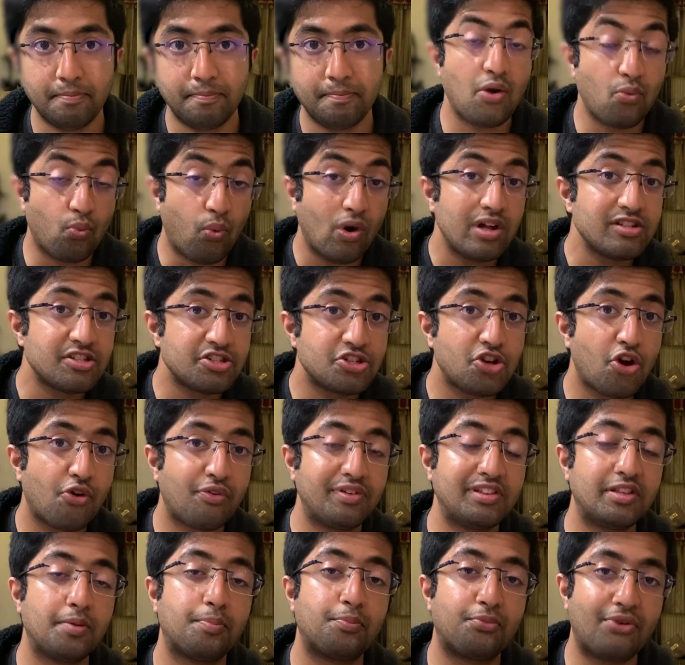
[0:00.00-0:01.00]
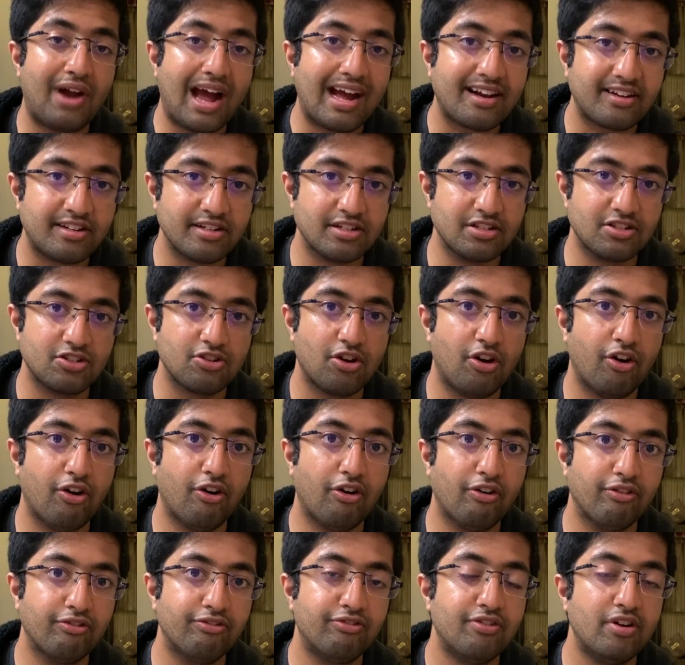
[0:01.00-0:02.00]
And once you're in the practice
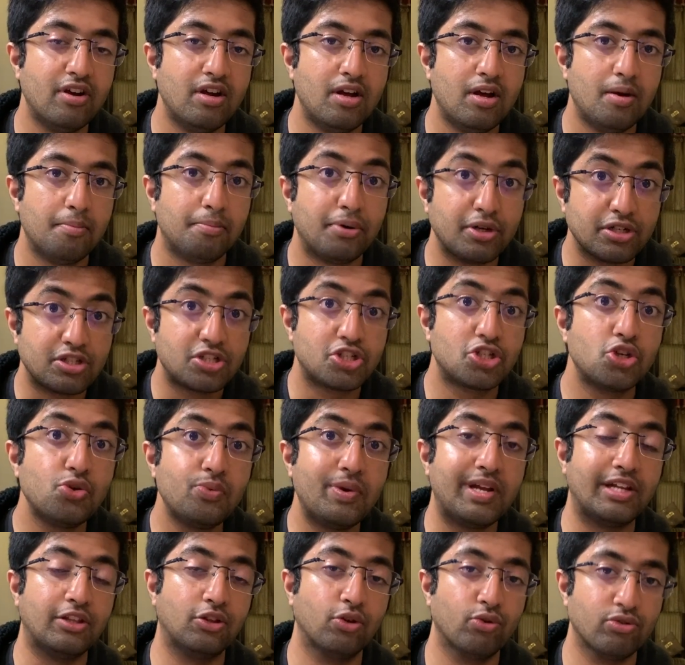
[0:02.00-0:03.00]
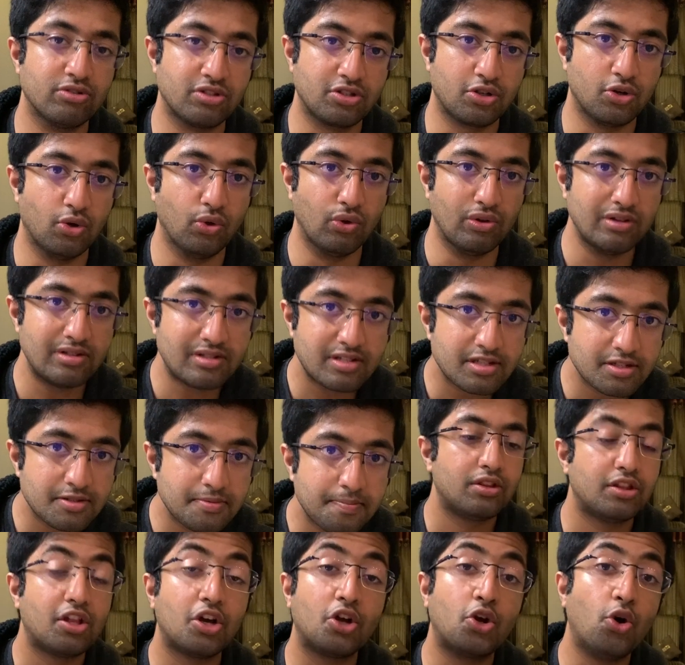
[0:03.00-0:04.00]
of pursuing those goals,
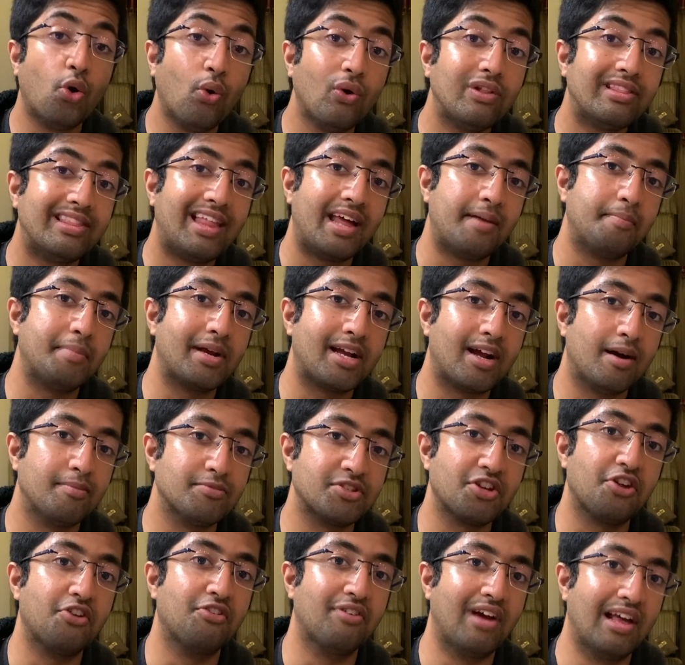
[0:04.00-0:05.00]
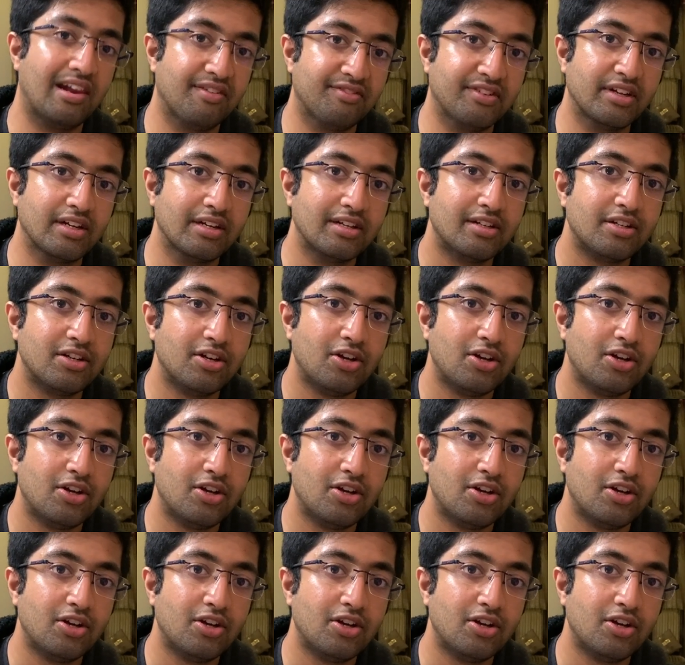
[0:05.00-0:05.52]
the goal then becomes irrelevant.